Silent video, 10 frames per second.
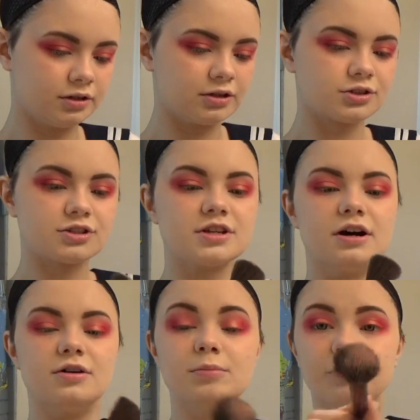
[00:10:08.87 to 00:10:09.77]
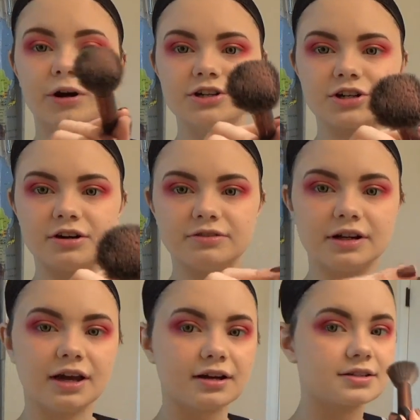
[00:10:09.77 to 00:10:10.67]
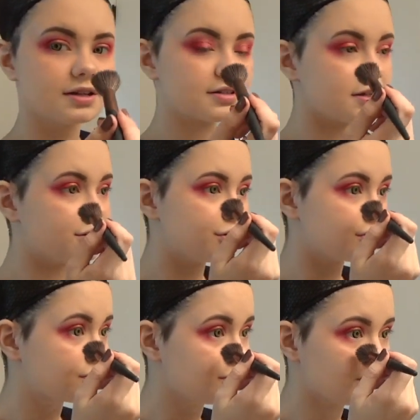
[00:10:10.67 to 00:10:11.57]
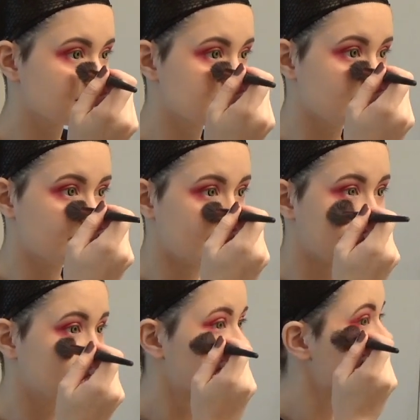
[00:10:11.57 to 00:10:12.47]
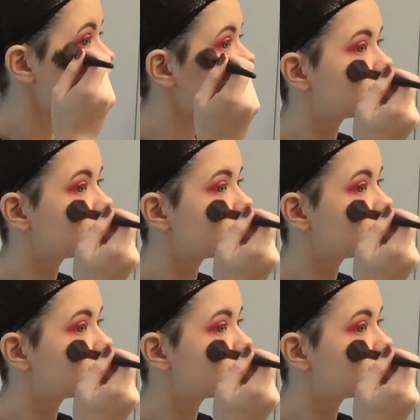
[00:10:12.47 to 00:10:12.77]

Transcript: So brush off any excess and just do the same patting motion.